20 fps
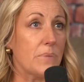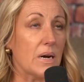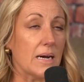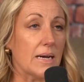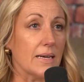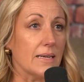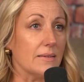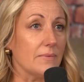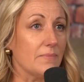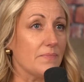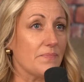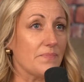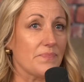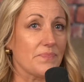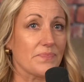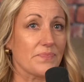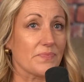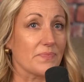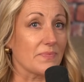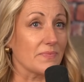But
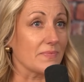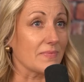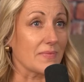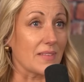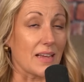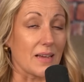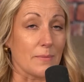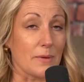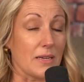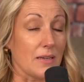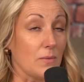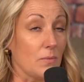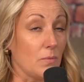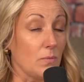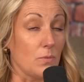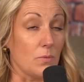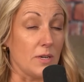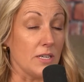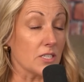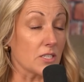I
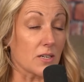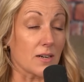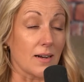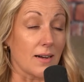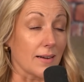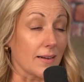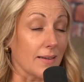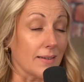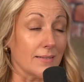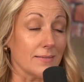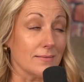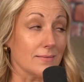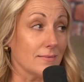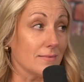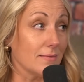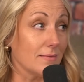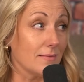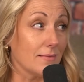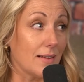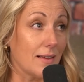mean, we sure got it.
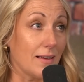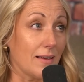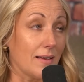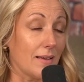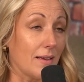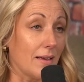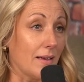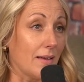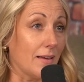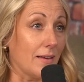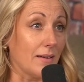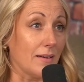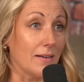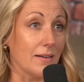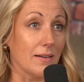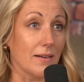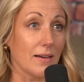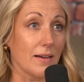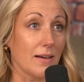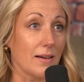Yeah.
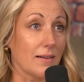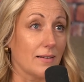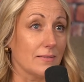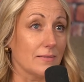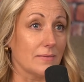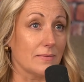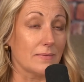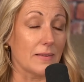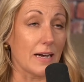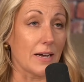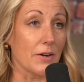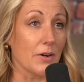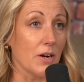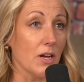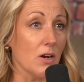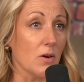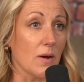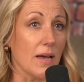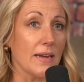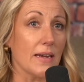And I
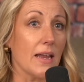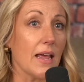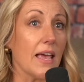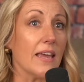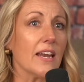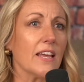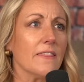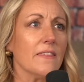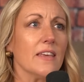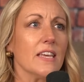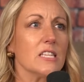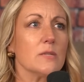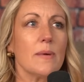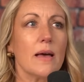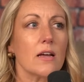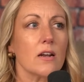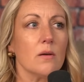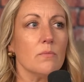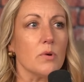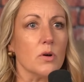don't know. And and I think
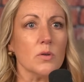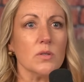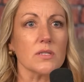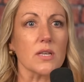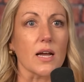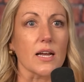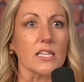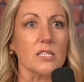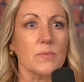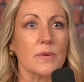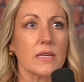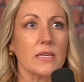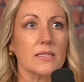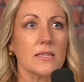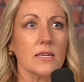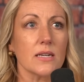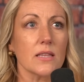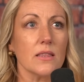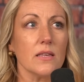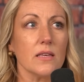it's bad on both sides
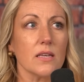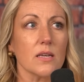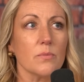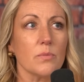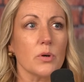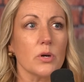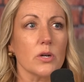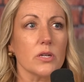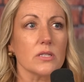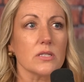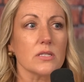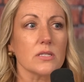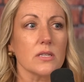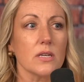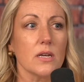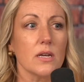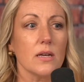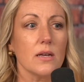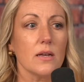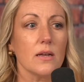because then I think it
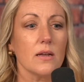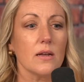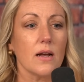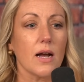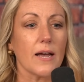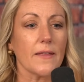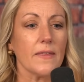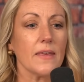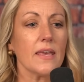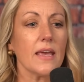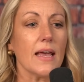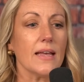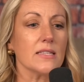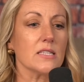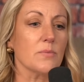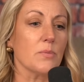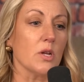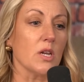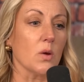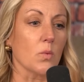puts I think it
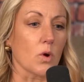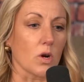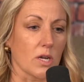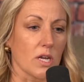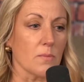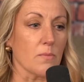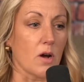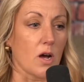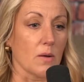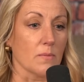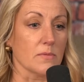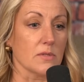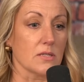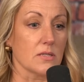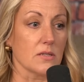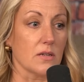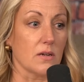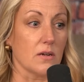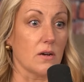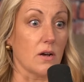ends up putting working
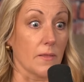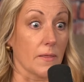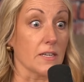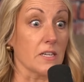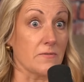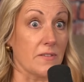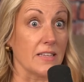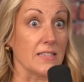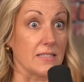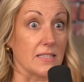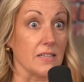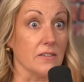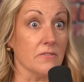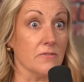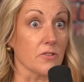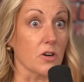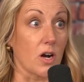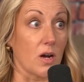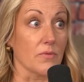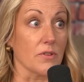moms on the
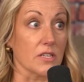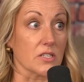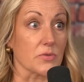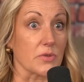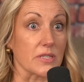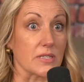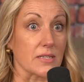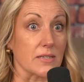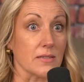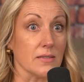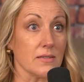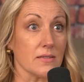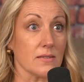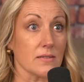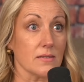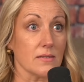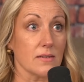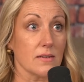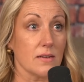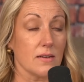defensive for obvious
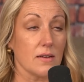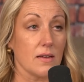reasons.